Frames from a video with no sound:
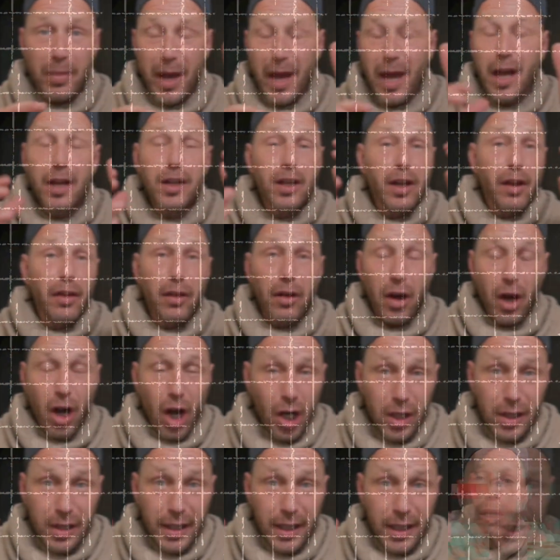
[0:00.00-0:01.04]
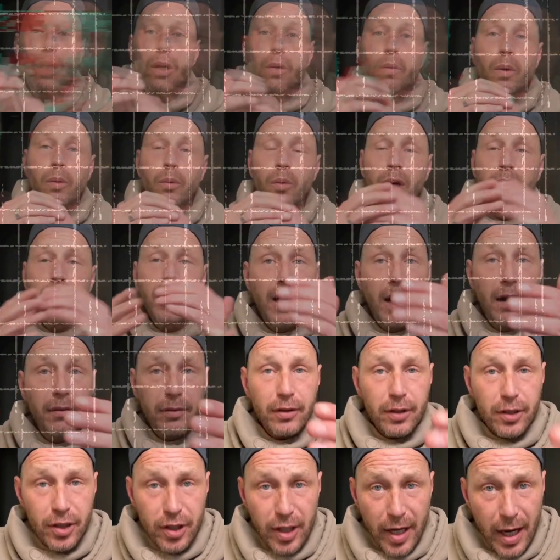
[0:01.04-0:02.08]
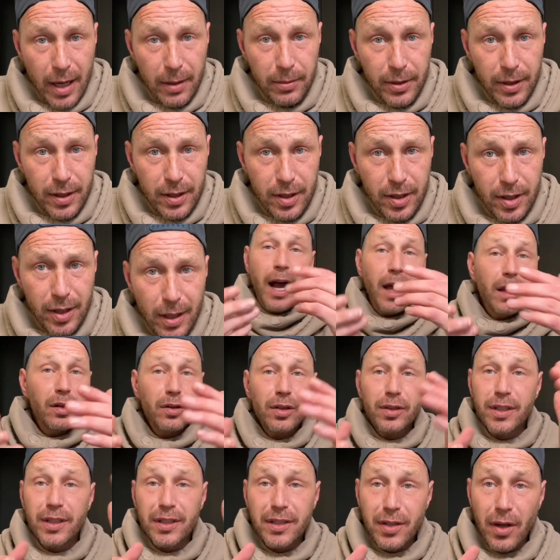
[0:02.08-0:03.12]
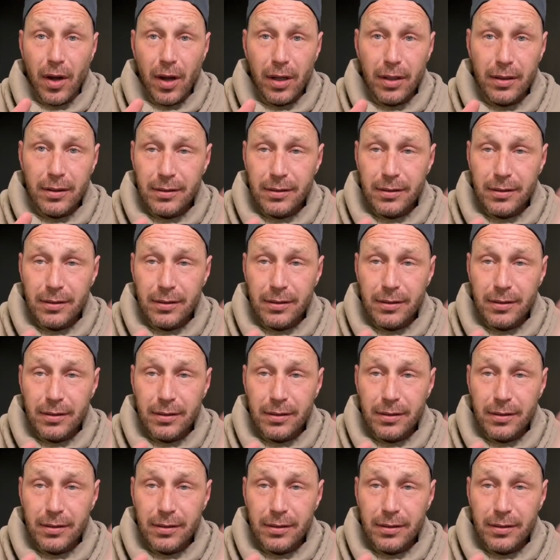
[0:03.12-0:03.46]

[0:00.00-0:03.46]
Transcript: uh, championship. learned a ton.